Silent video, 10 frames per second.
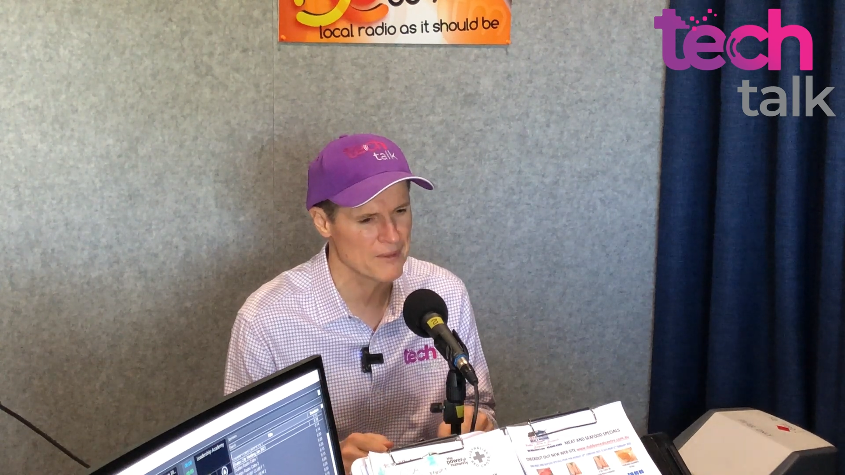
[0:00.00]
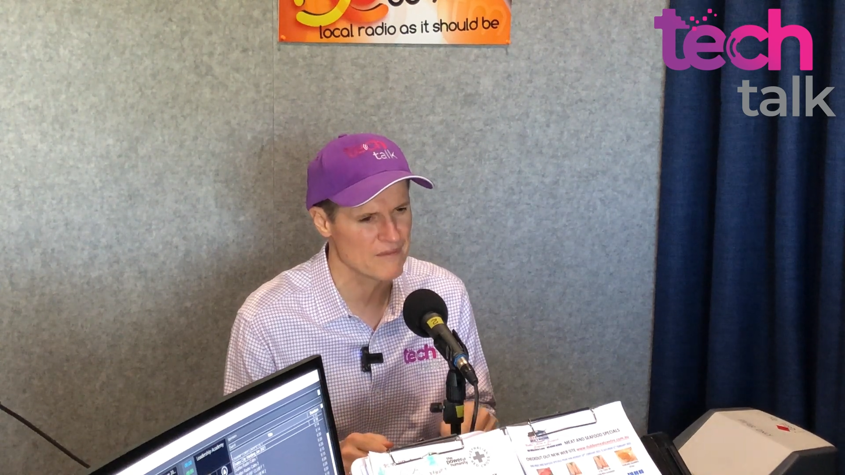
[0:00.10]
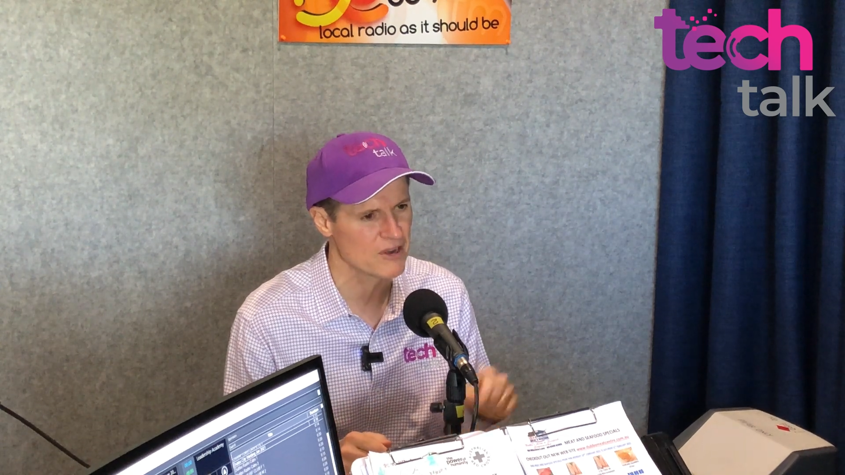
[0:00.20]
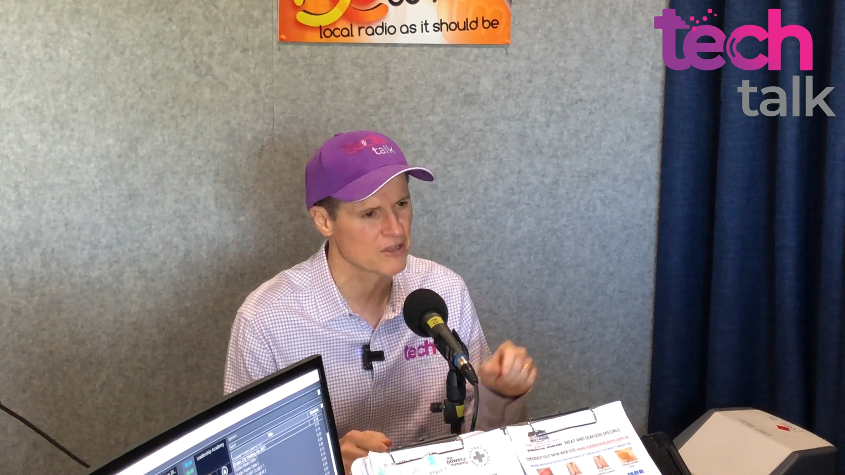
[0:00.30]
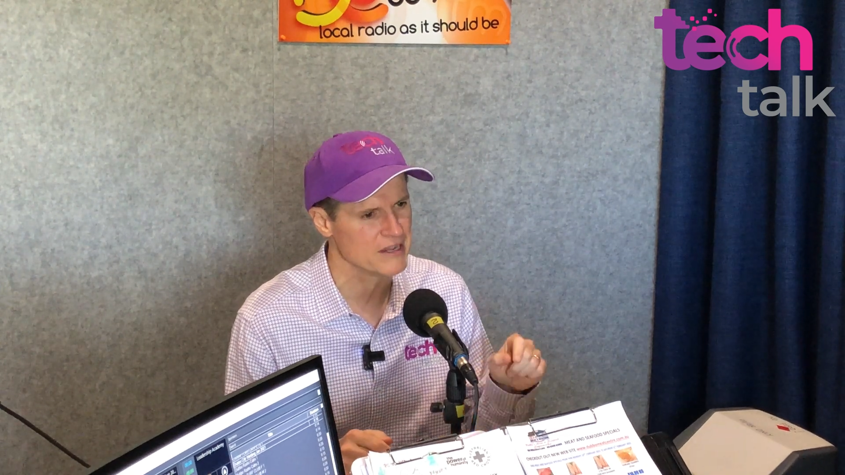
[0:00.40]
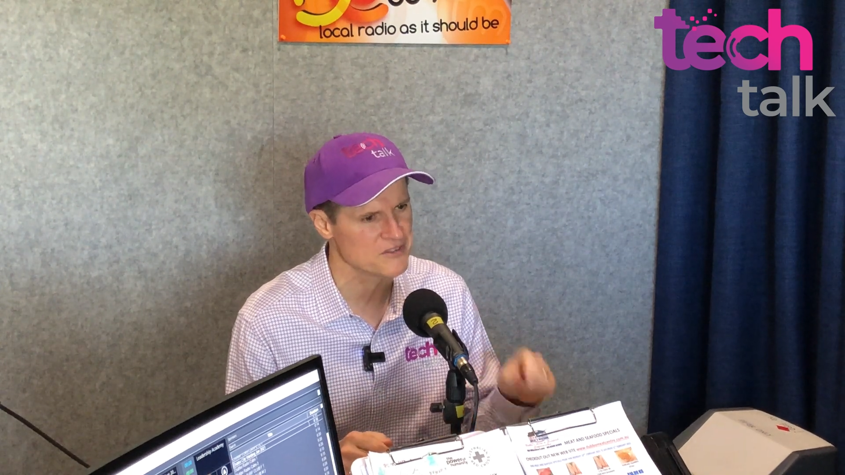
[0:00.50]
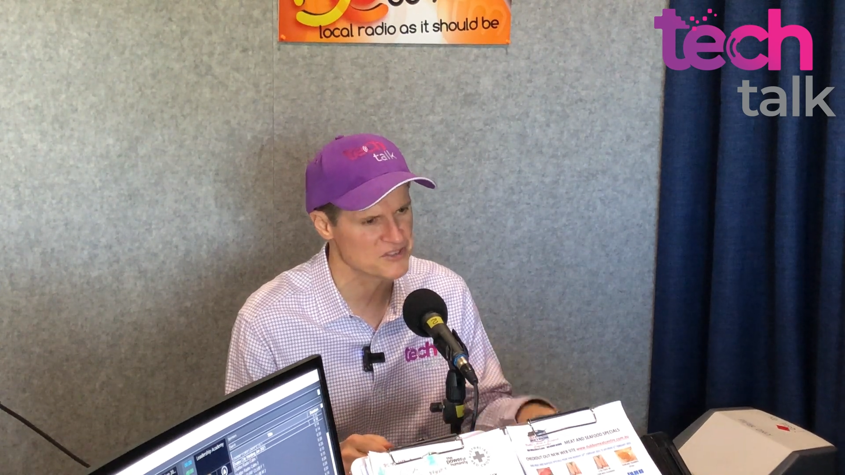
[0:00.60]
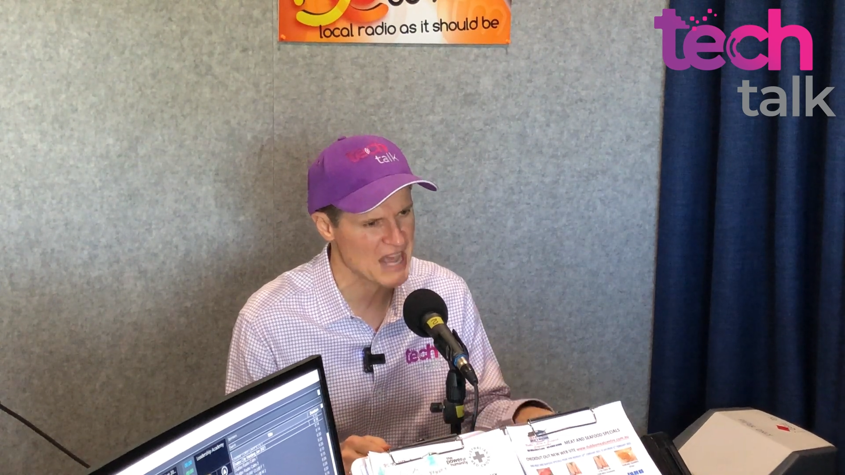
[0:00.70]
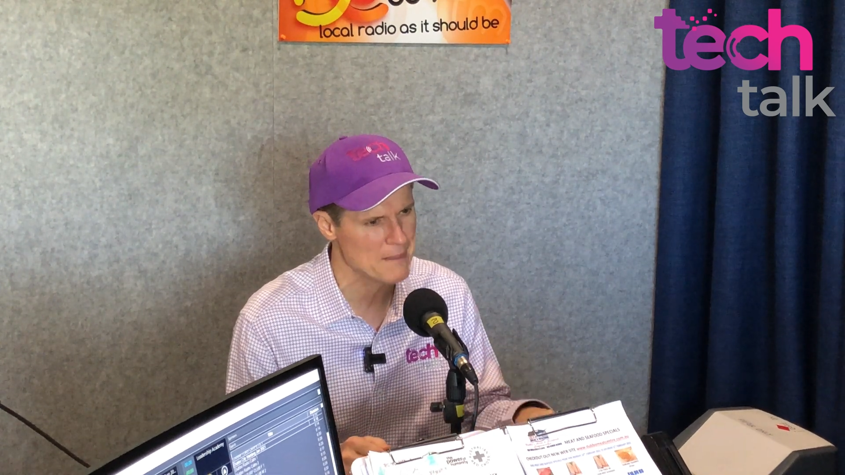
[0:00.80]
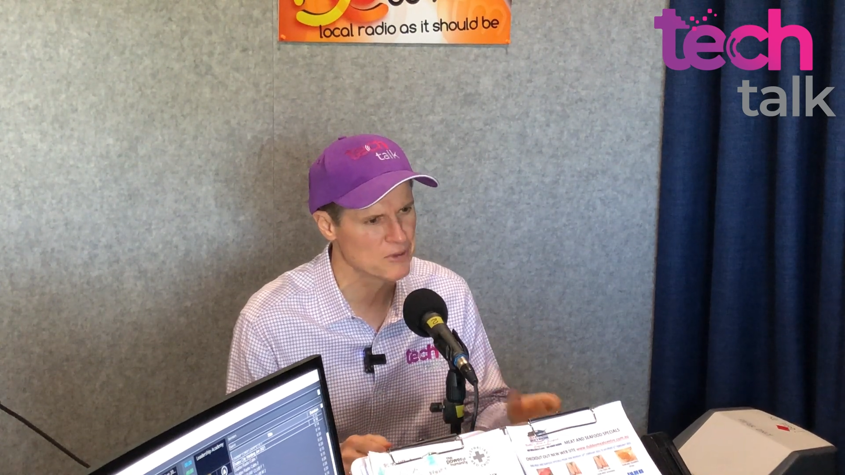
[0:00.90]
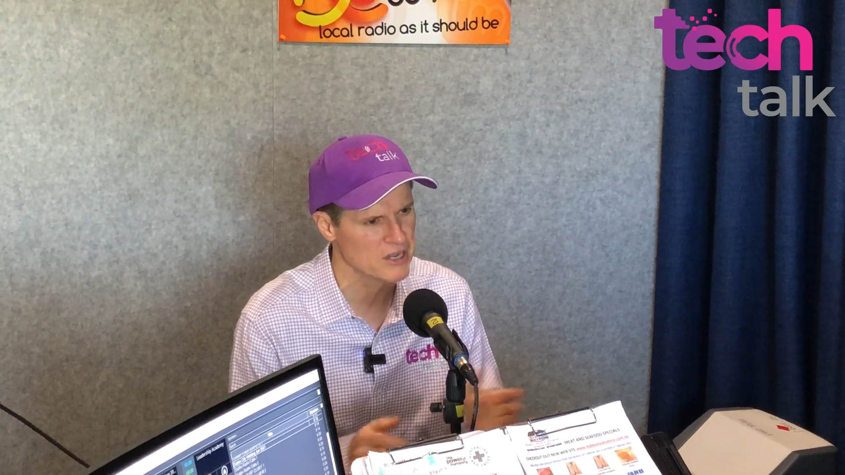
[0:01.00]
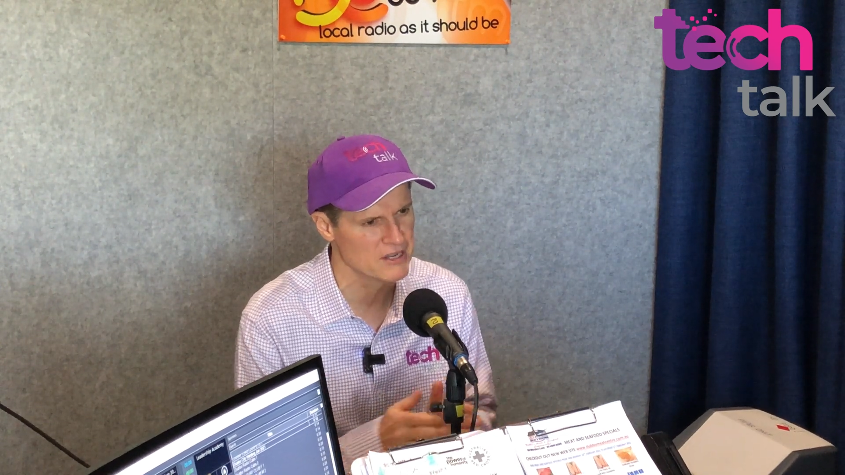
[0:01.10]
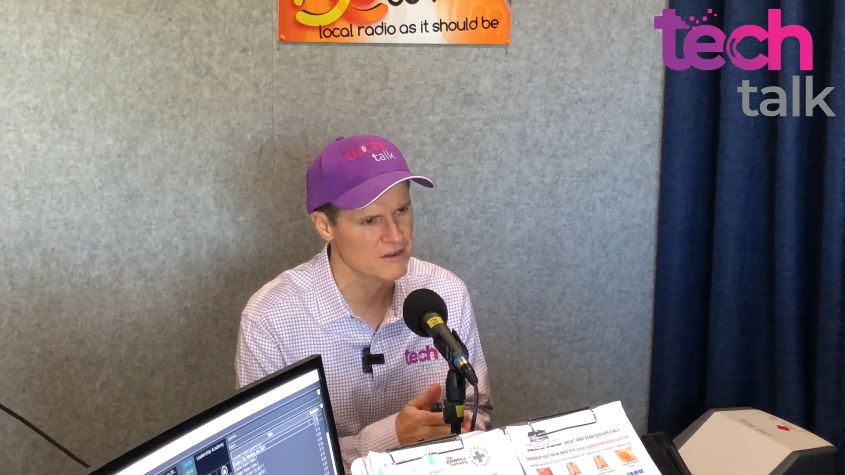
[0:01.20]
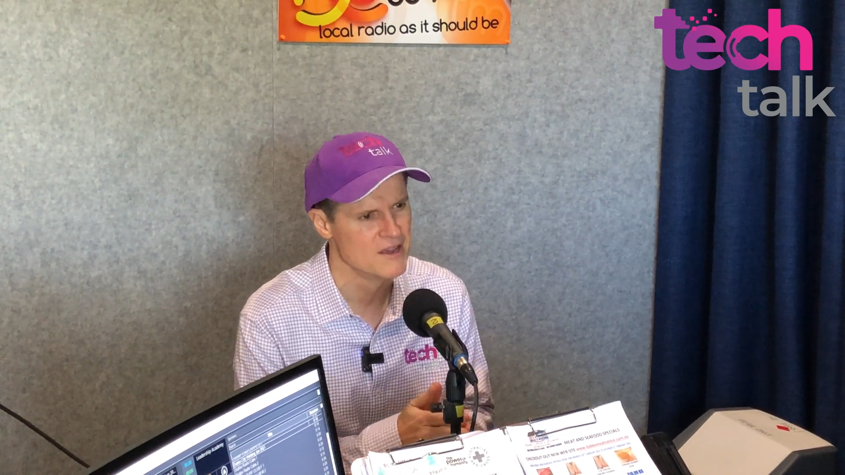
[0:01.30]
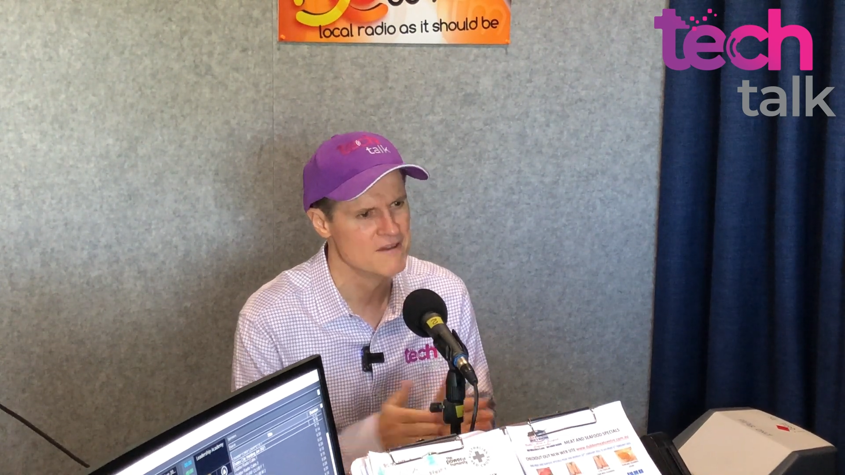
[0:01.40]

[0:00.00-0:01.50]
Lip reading: and they've only got to hit the tab key to